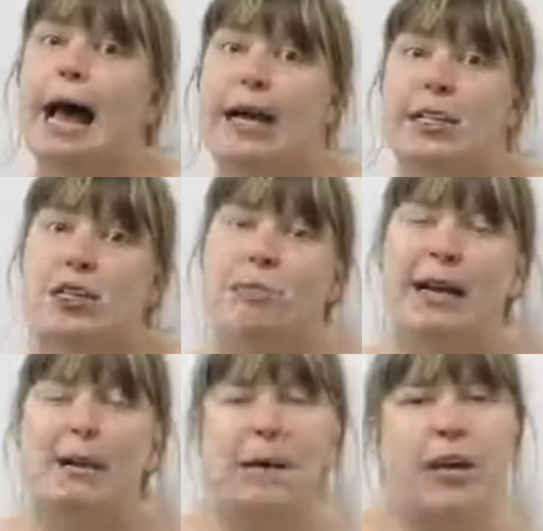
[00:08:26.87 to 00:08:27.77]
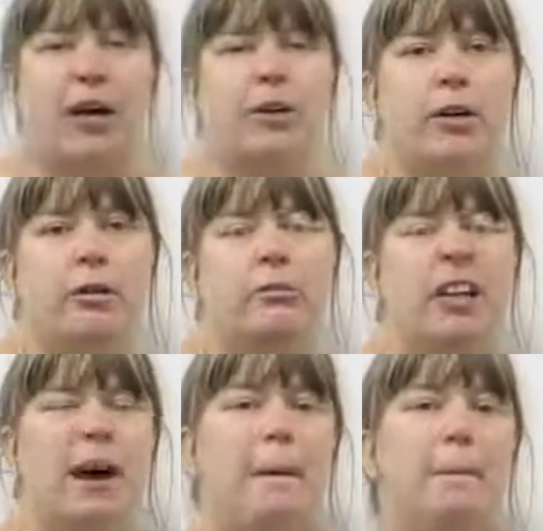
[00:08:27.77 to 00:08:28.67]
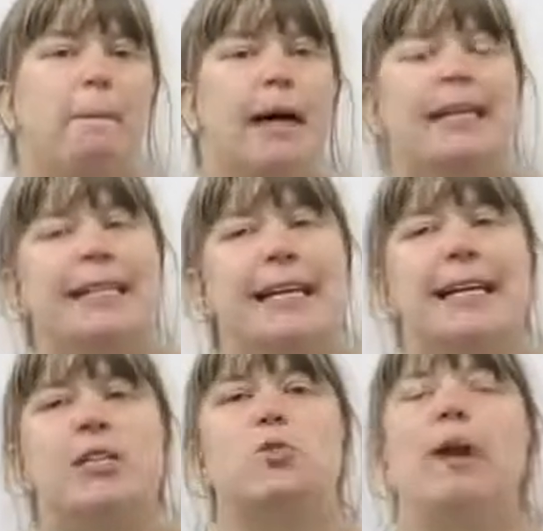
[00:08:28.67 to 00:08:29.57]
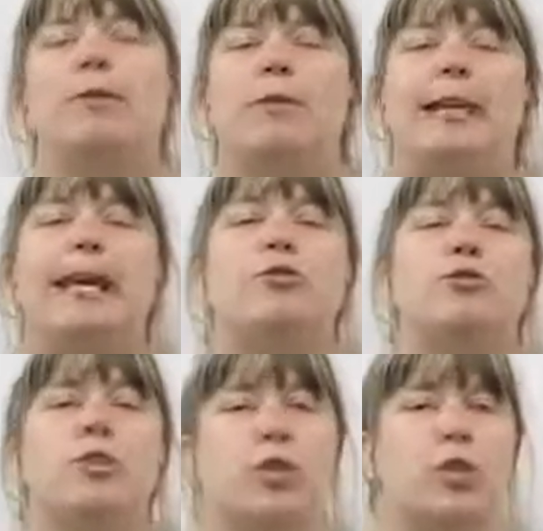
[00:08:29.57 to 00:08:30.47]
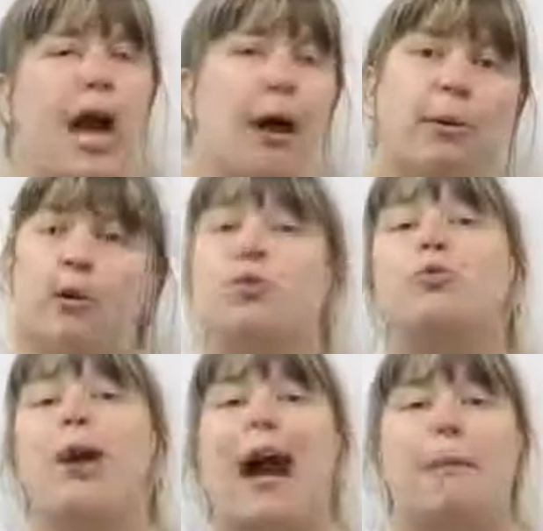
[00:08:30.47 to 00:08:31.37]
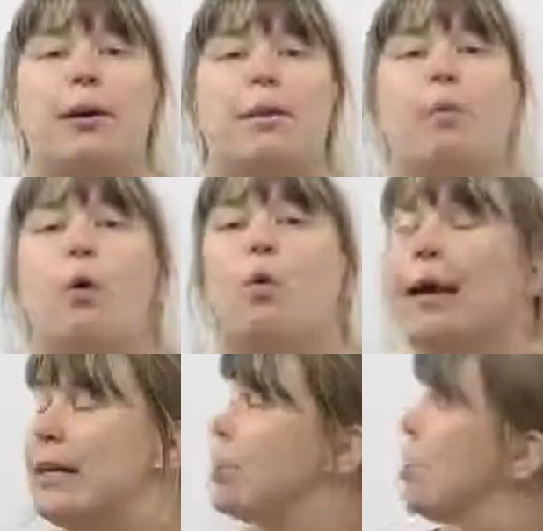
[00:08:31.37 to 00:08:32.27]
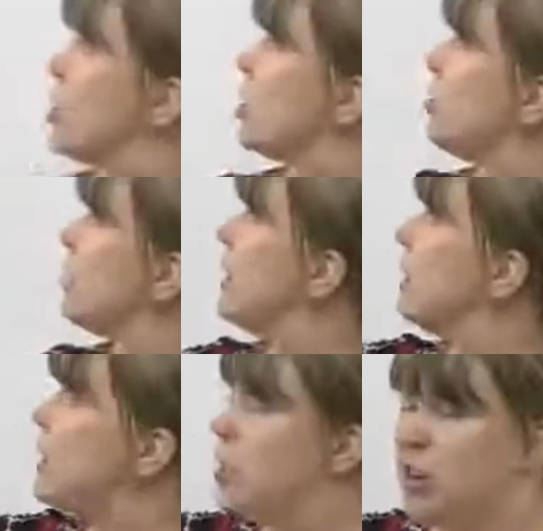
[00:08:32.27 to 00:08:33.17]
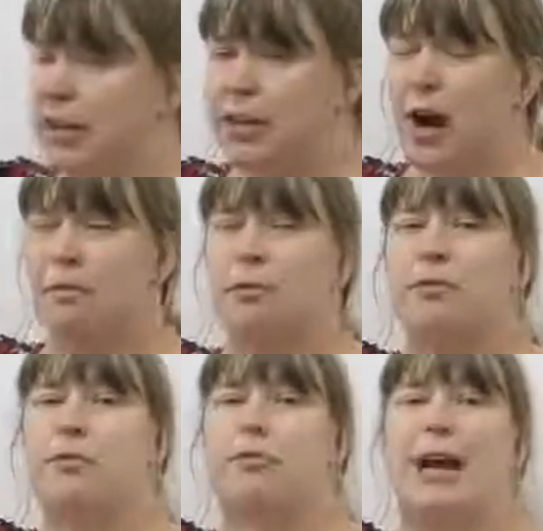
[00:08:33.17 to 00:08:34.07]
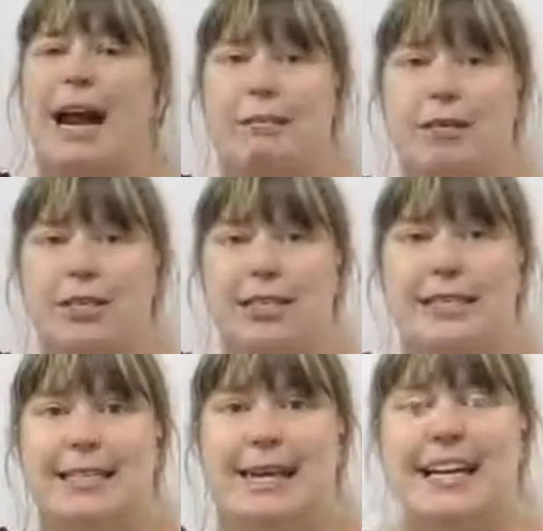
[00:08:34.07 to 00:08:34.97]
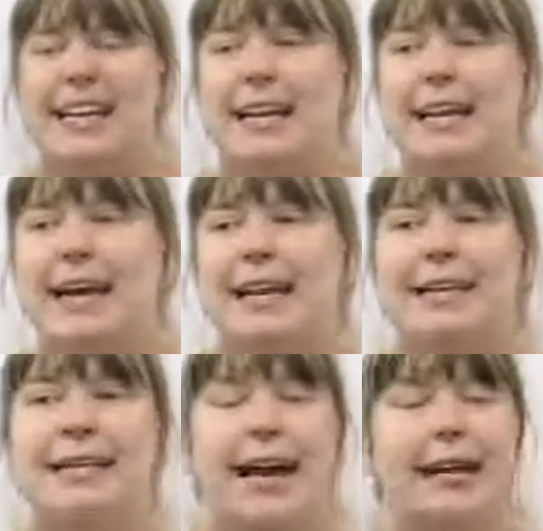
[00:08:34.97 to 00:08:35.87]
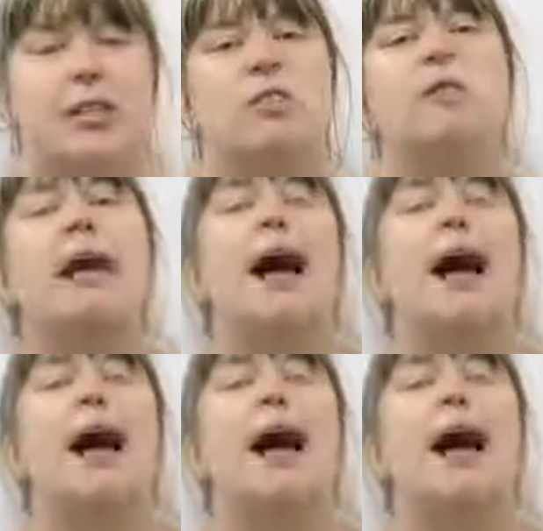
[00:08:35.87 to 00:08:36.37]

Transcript: as you may or may not know, Monday is when we introduce our grammar point. So we're going to be starting off with grammar today. Next, we